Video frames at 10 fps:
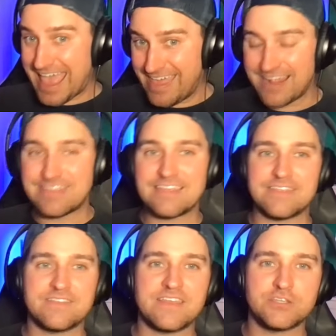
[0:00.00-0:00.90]
and I think
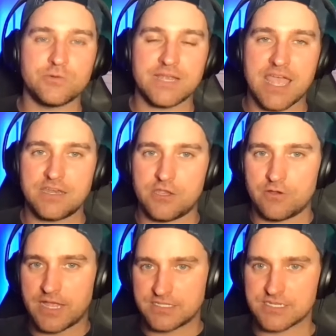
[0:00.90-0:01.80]
that they do it again
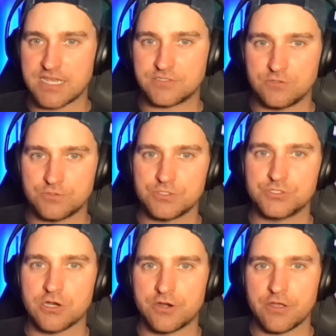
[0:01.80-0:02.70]
here against Jesus
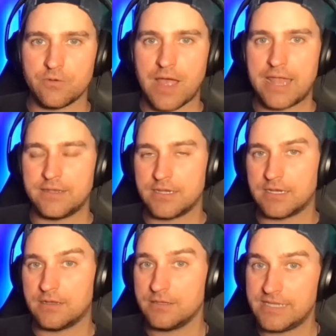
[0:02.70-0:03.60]
Luzardo, And
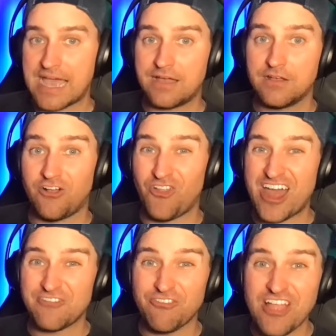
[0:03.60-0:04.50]
uh, yeah, a
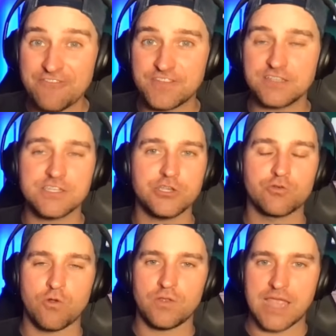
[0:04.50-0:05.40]
lot of lefties that
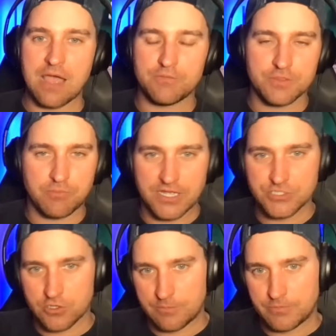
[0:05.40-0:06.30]
you're rolling out with the
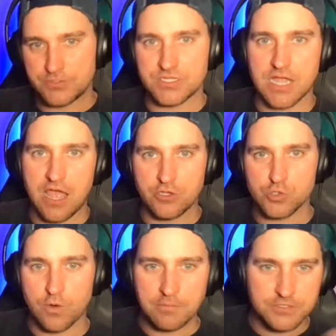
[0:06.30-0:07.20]
Bryce Harpers, the Kyle
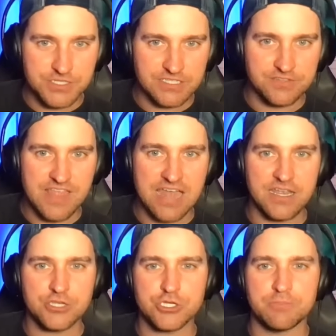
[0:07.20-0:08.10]
Schwarbers, things of that
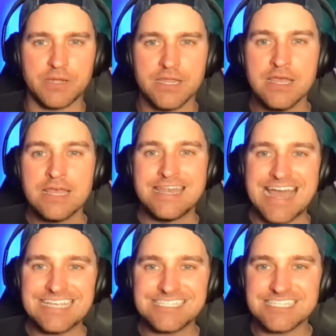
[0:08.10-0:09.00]
nature. But
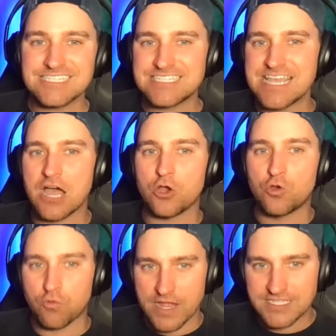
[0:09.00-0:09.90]
nice to see a
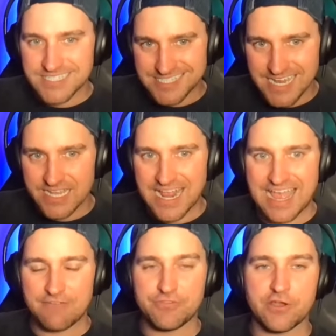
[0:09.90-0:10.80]
great second
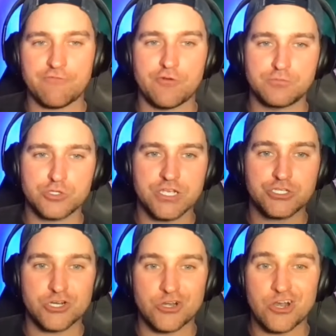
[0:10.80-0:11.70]
half there from Trea
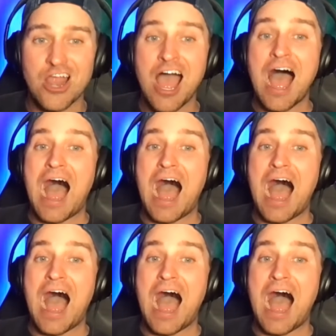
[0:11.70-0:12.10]
Turner.